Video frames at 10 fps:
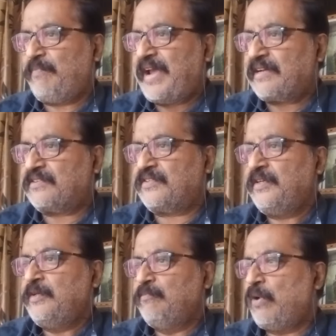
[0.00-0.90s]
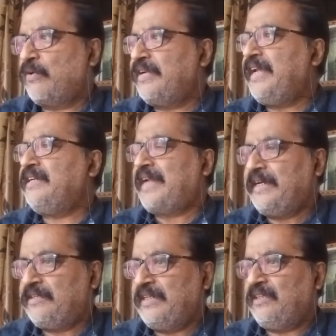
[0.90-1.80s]
Batt, born in
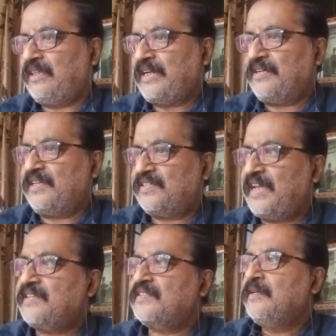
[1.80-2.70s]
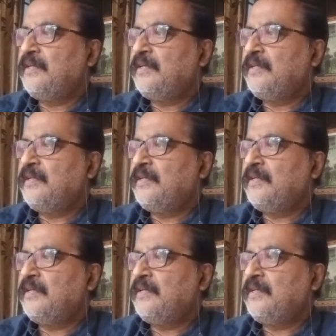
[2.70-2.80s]
1936,